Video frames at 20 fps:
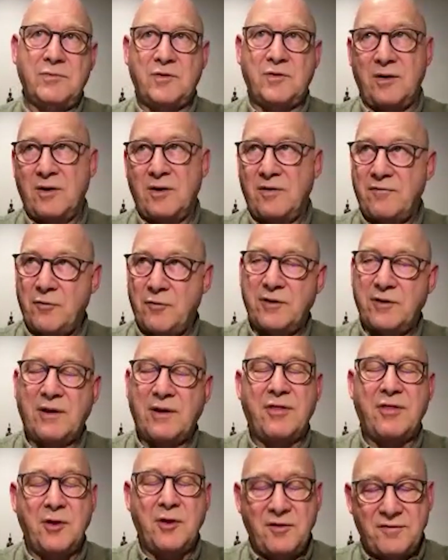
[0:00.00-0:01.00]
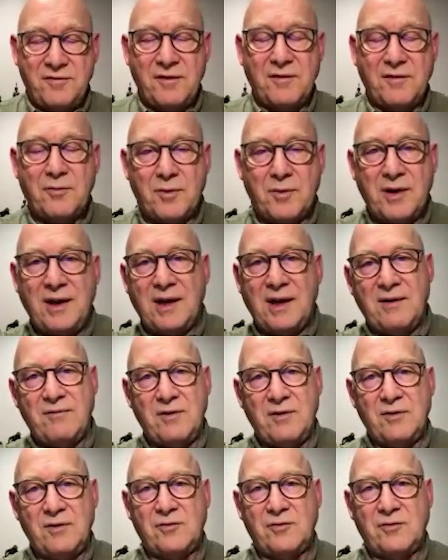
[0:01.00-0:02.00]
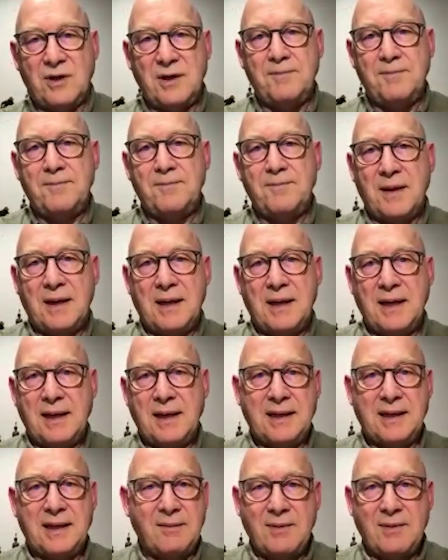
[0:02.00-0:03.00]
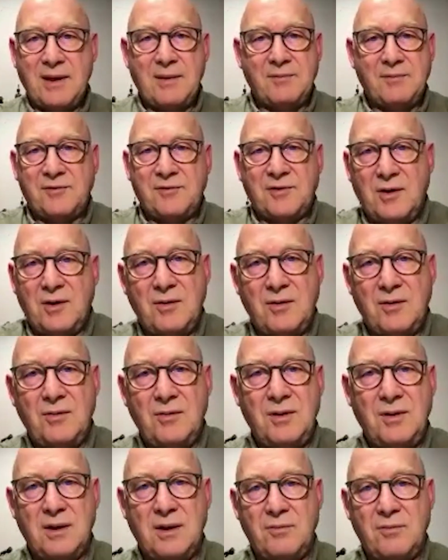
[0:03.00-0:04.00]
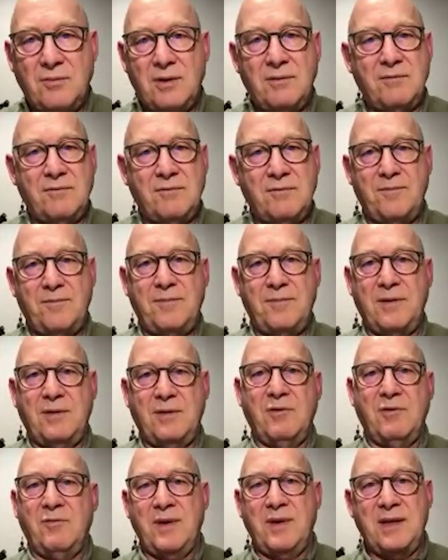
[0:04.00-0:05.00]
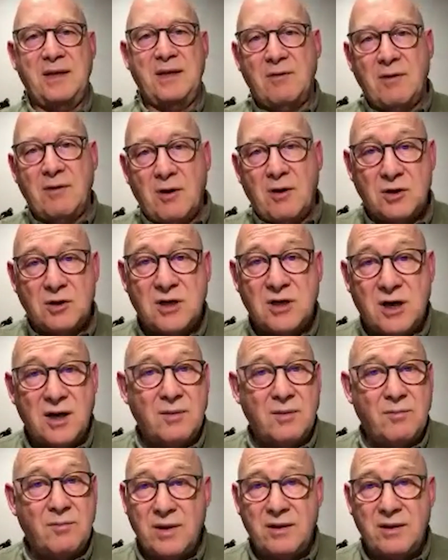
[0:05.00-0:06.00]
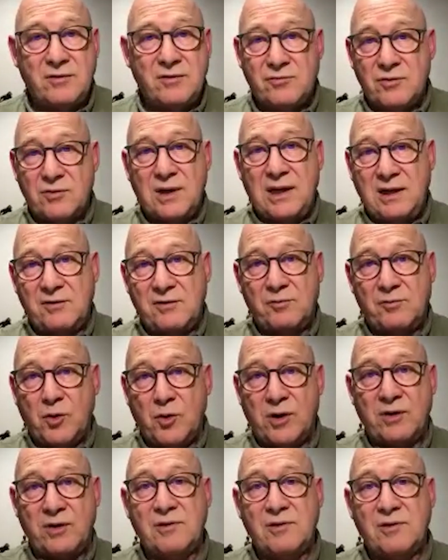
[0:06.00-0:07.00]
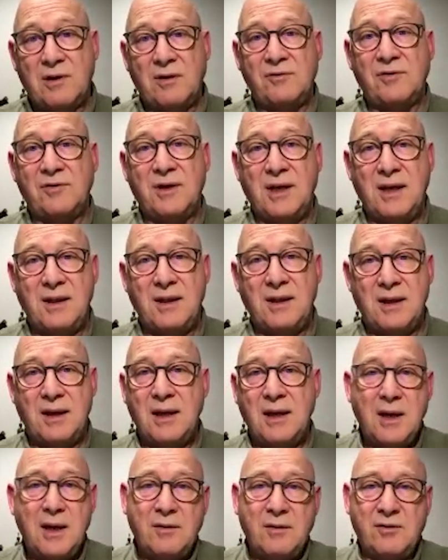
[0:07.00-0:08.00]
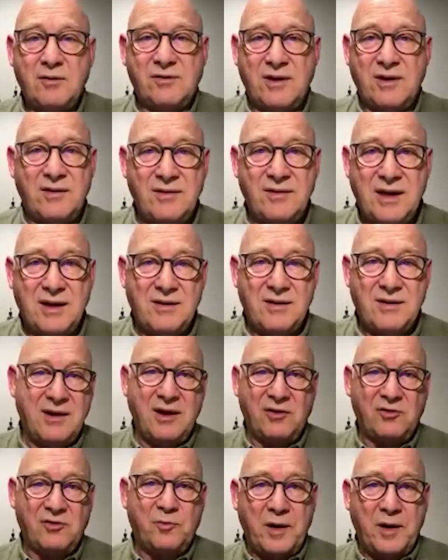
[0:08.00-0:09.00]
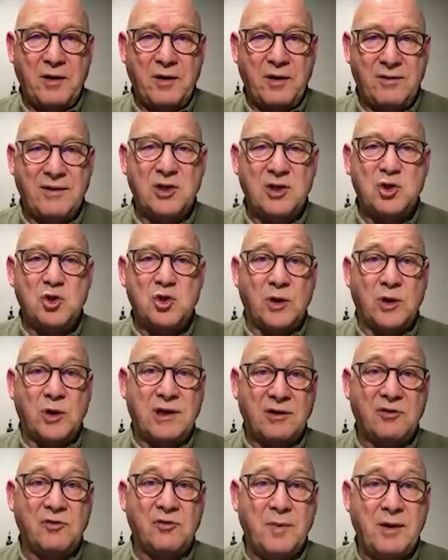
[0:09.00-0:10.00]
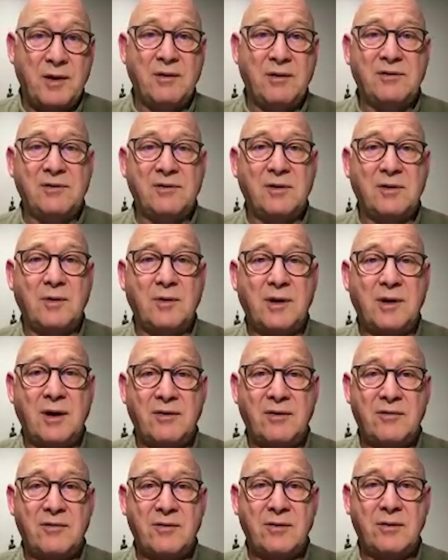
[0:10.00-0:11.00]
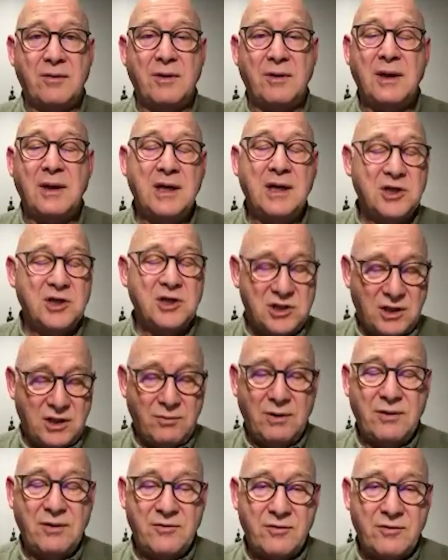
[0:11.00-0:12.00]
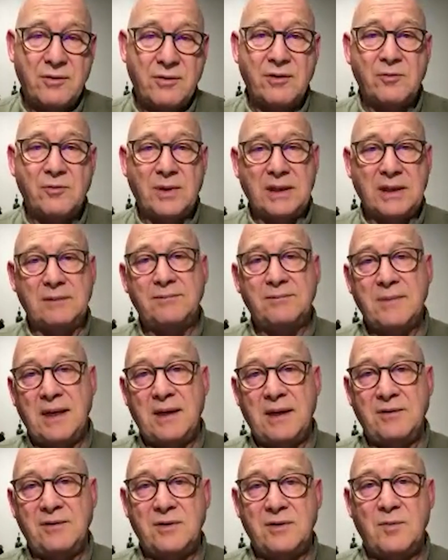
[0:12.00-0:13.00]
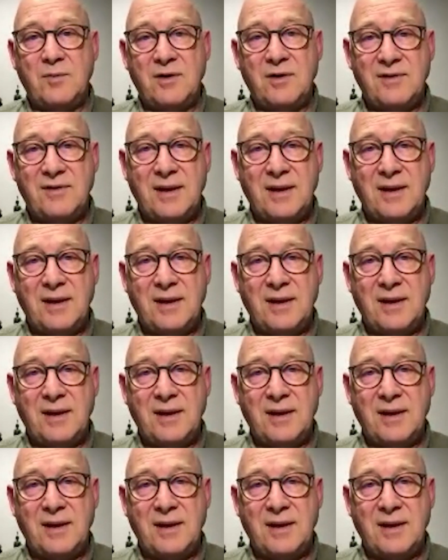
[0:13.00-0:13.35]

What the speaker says: 35th wedding anniversary coming up. So we've been there a long time, but this really has brought us closer together because the experience, the joint experiences that we're going through, she went through it as well, as did my